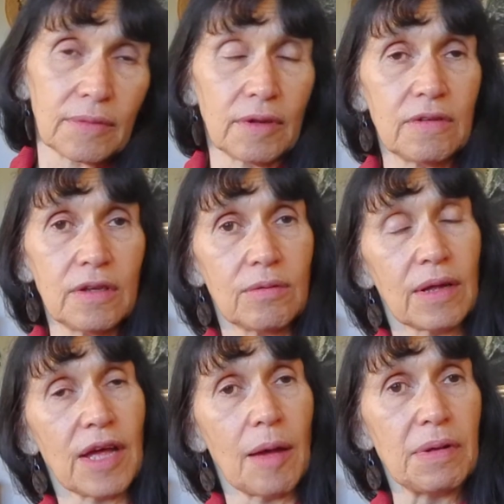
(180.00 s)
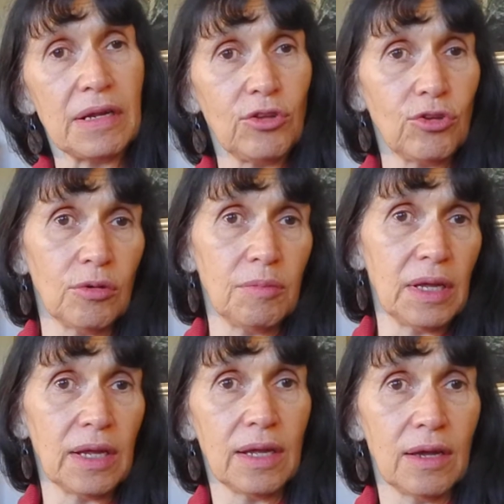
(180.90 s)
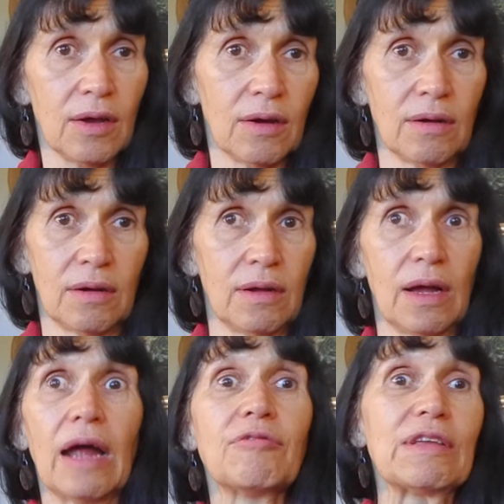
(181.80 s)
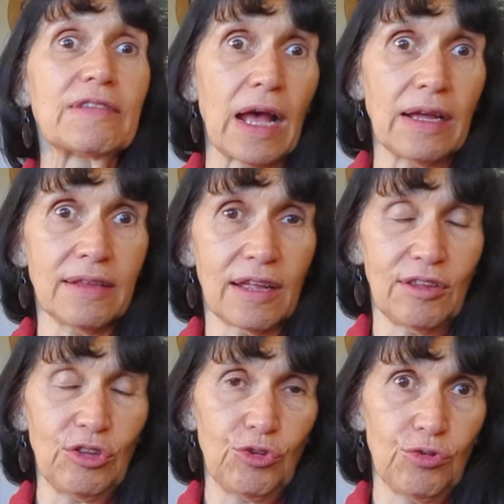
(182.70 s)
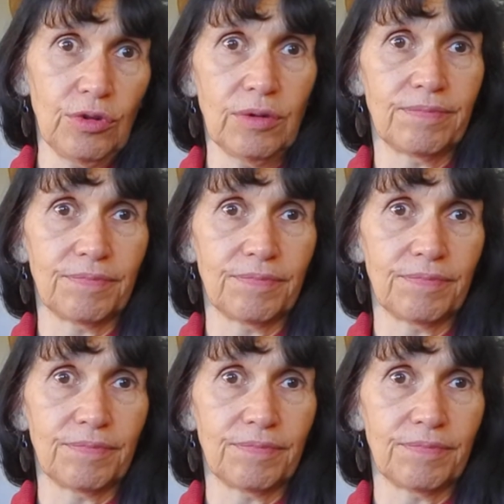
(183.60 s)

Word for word: this is what happening to me or a resigned attitude